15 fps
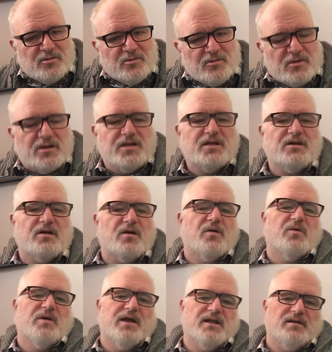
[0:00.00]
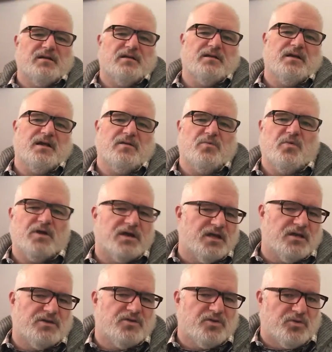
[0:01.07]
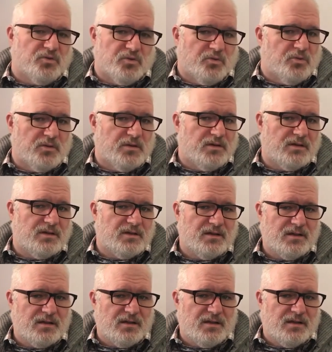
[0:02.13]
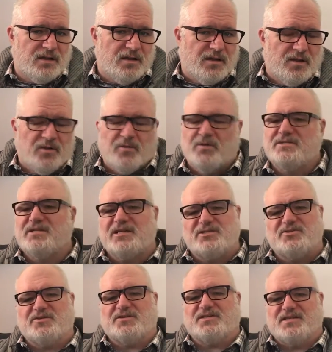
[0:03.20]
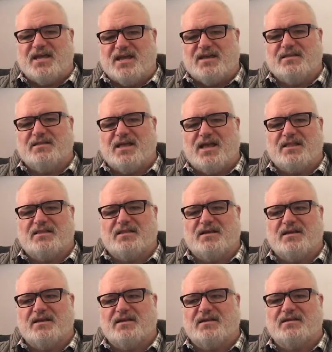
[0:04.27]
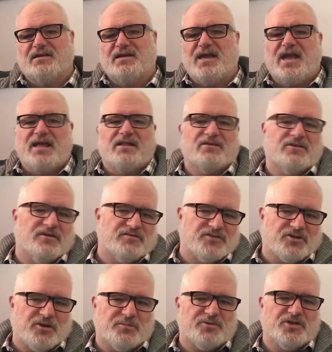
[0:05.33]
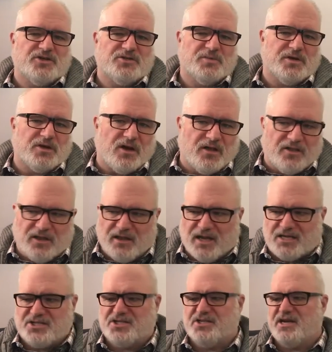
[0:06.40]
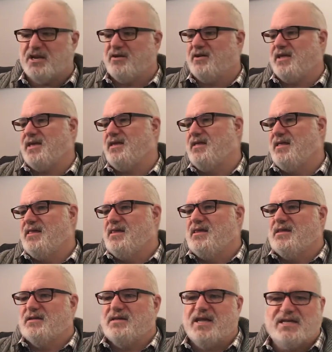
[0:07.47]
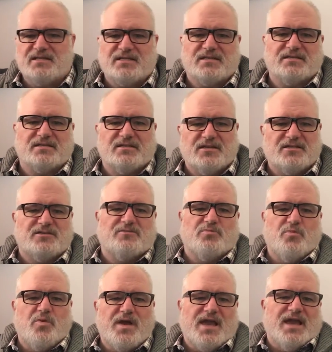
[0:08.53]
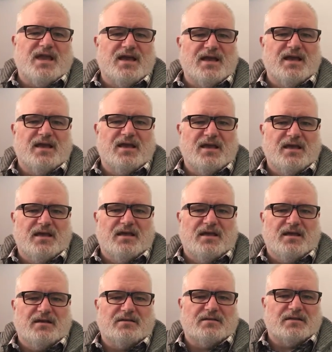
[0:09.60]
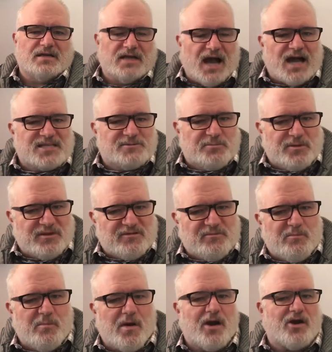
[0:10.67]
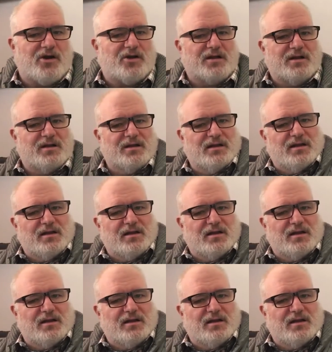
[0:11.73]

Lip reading: Where do you go and what do you do? What's interesting that the calendar of scriptures we call the lectionary takes us this week to the Gospel of Mark